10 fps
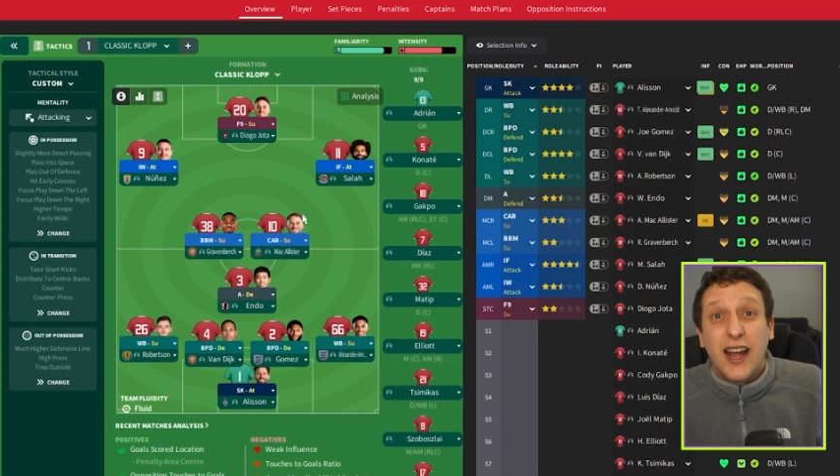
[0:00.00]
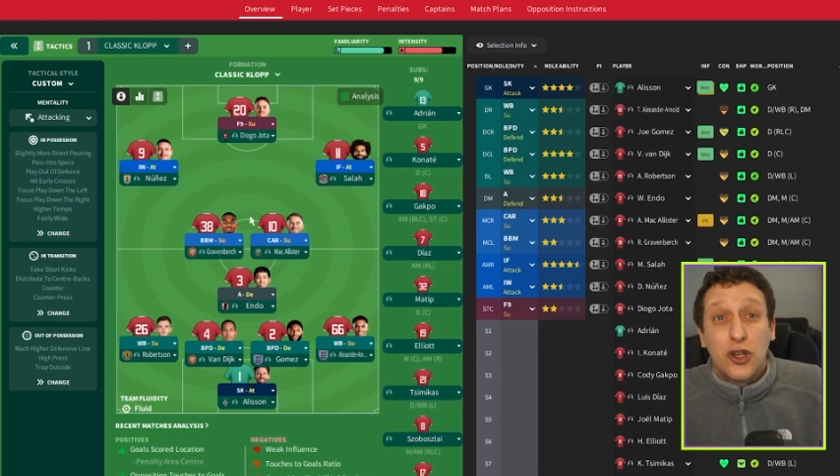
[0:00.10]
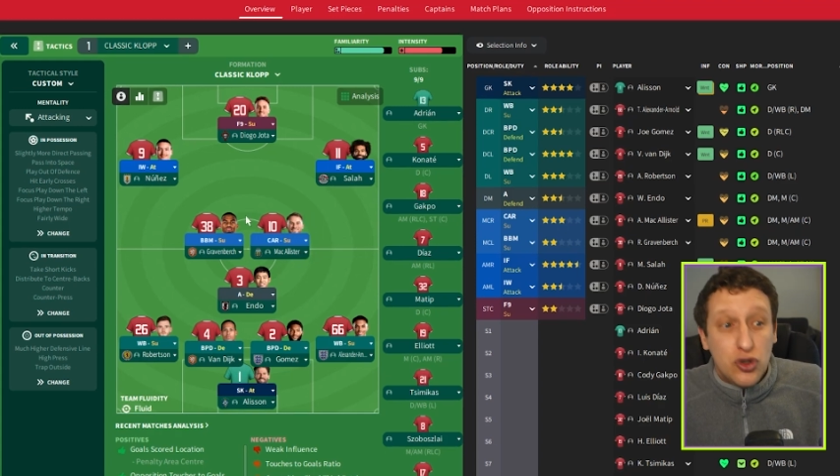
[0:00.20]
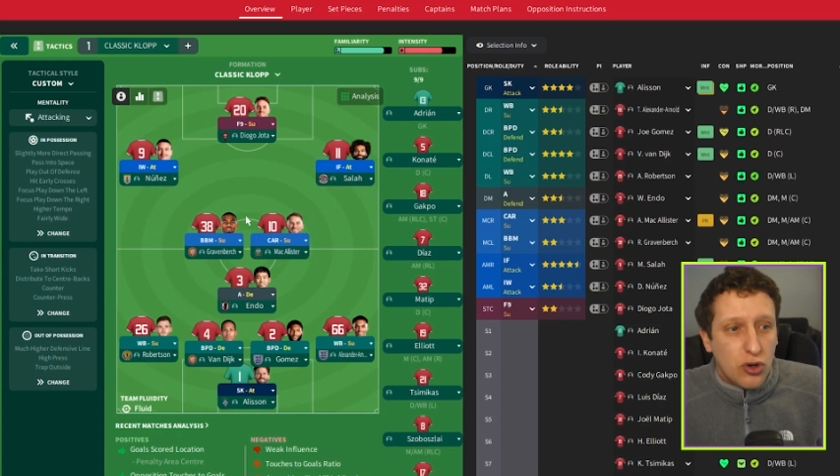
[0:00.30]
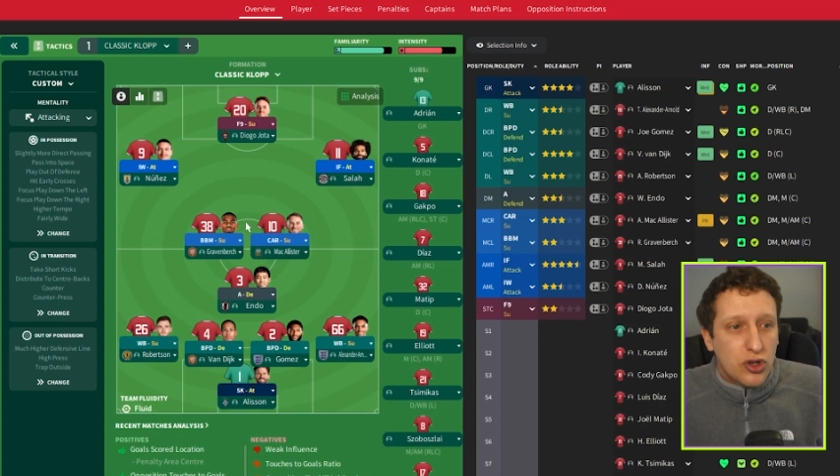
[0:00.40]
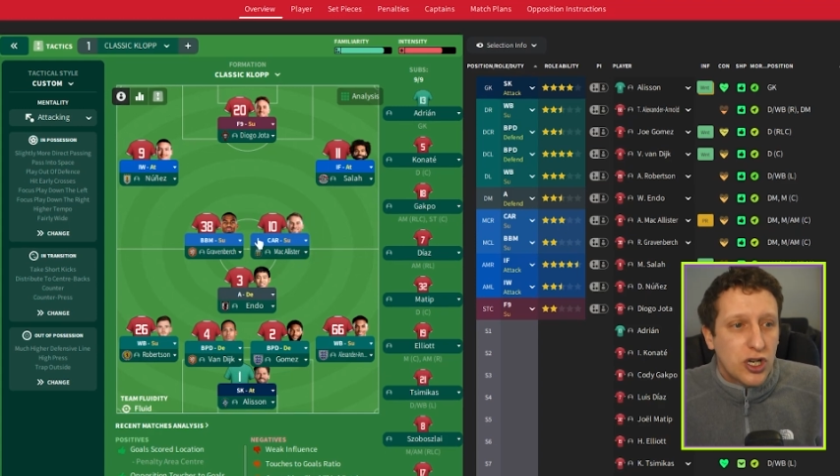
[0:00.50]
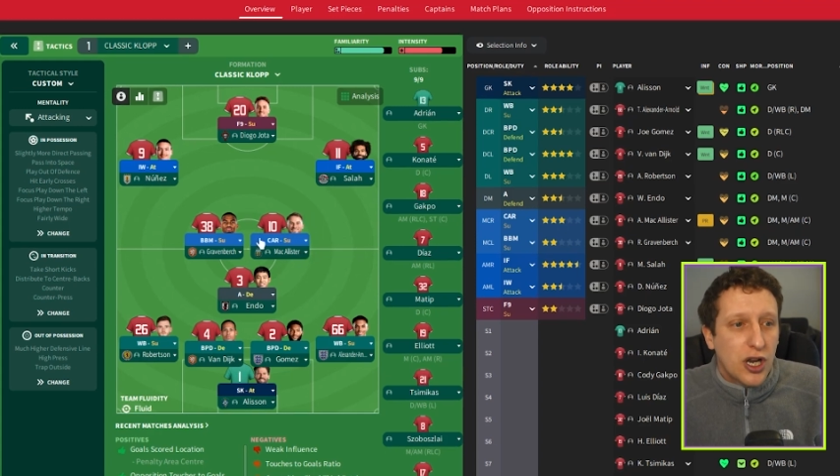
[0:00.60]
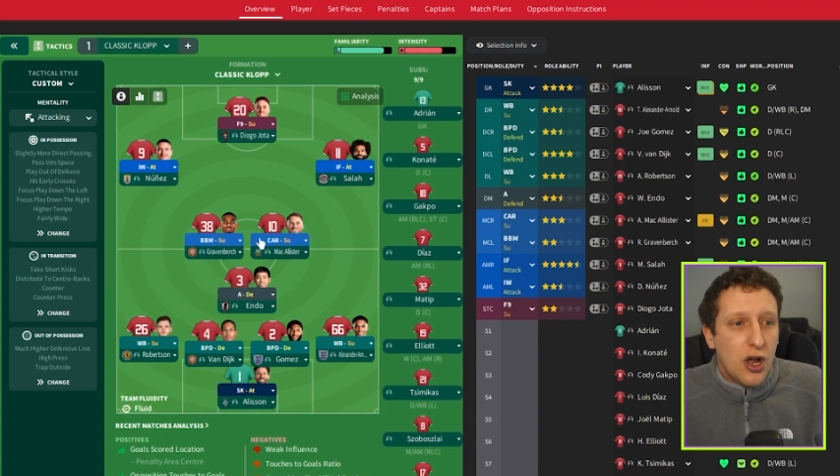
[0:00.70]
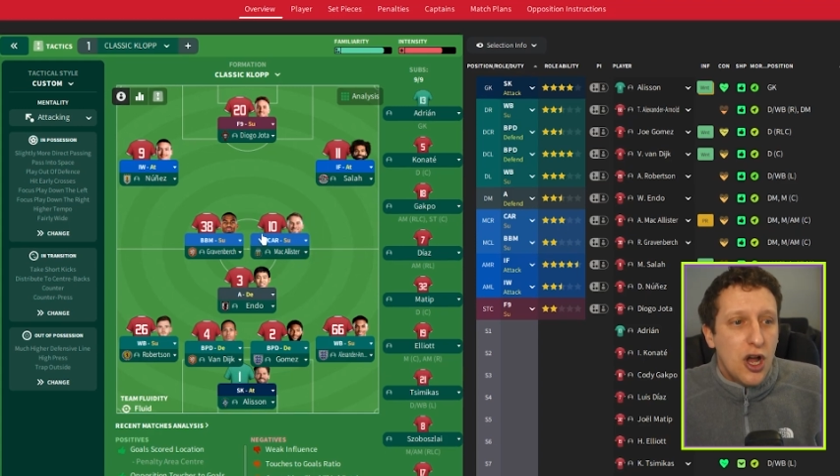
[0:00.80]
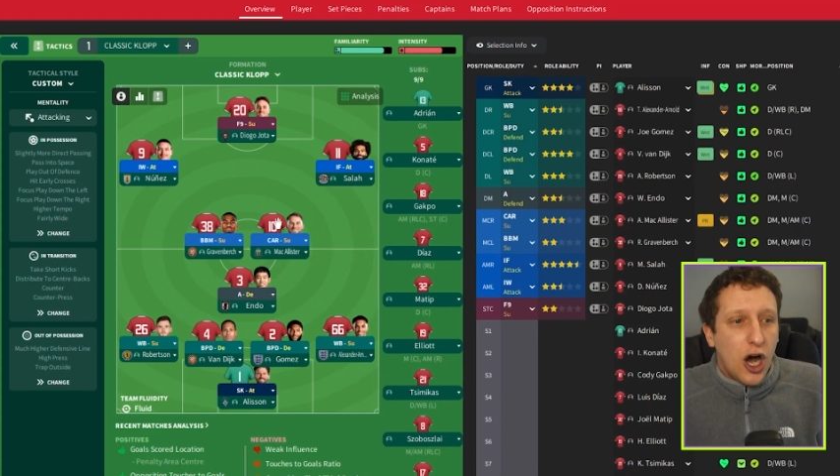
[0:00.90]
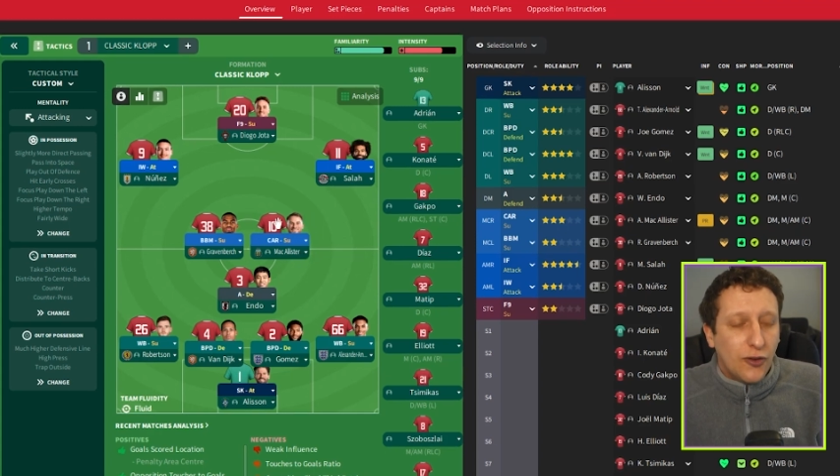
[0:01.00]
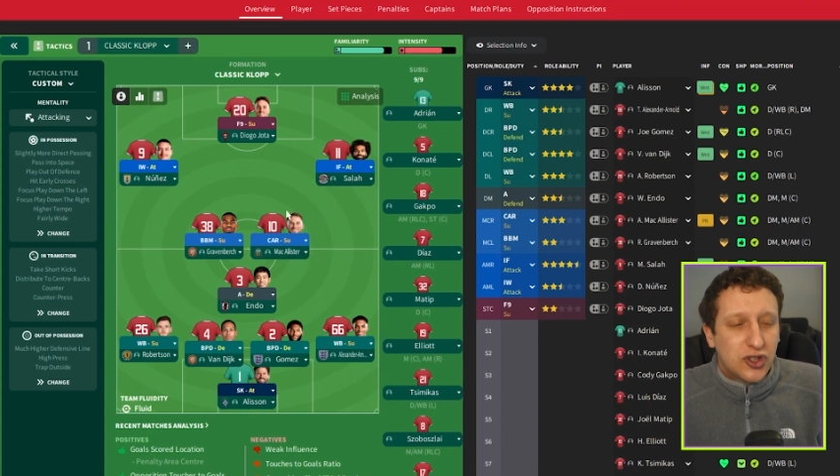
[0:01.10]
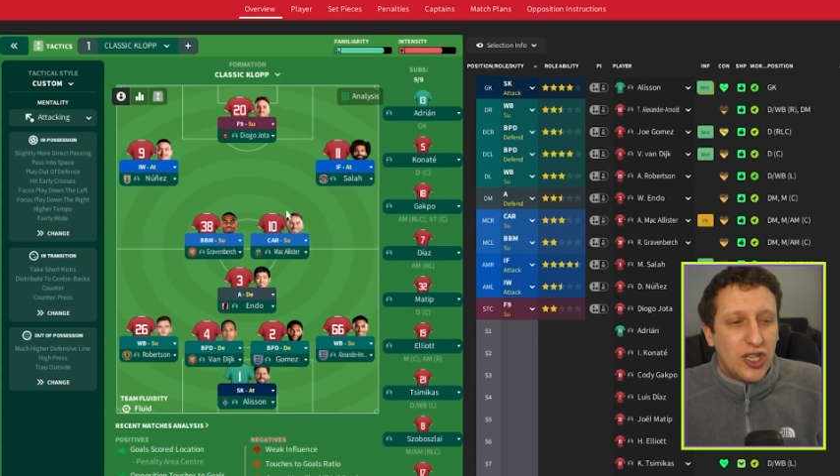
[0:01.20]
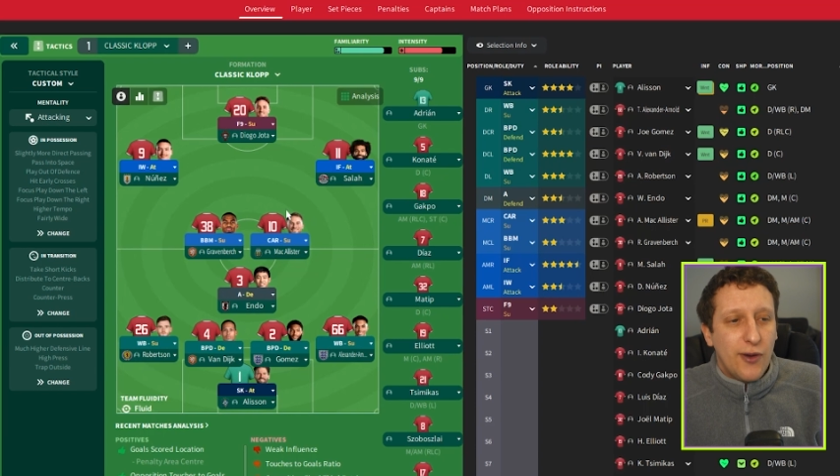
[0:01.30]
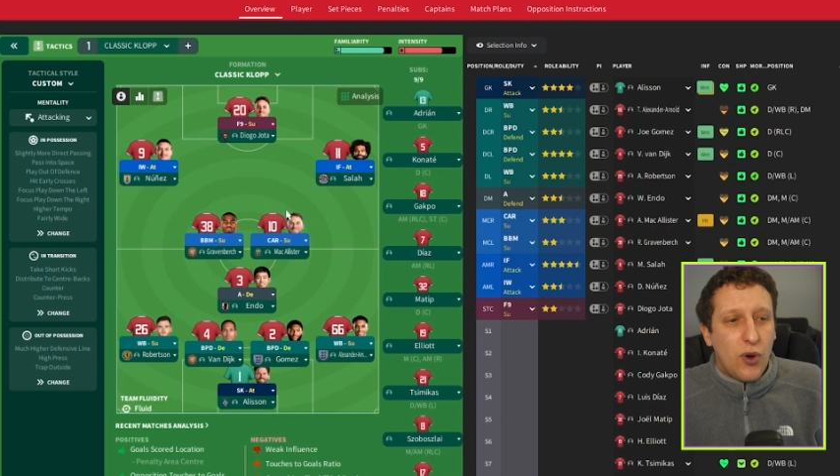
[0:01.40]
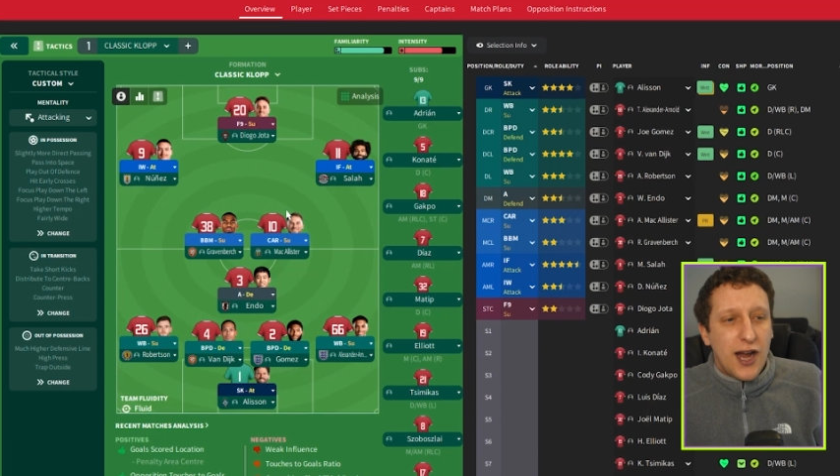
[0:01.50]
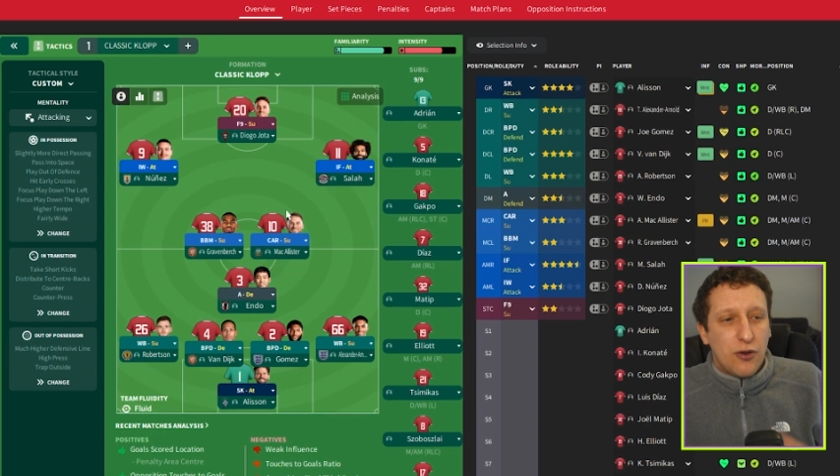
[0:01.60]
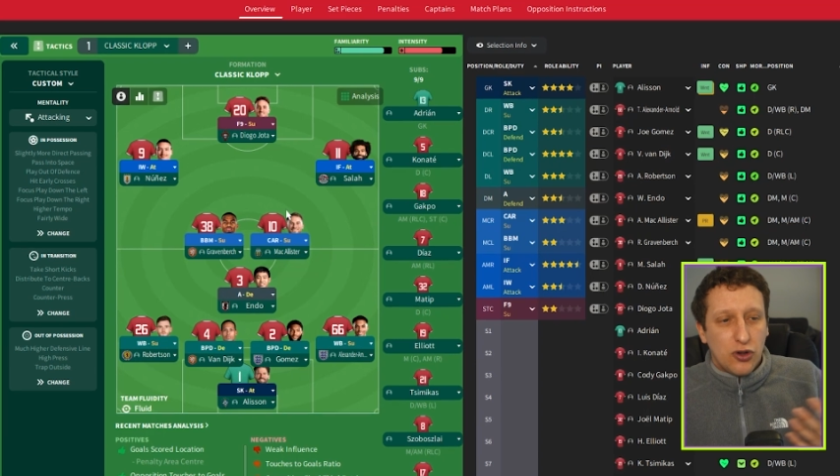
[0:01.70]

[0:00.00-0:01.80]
instruction of stay wider on,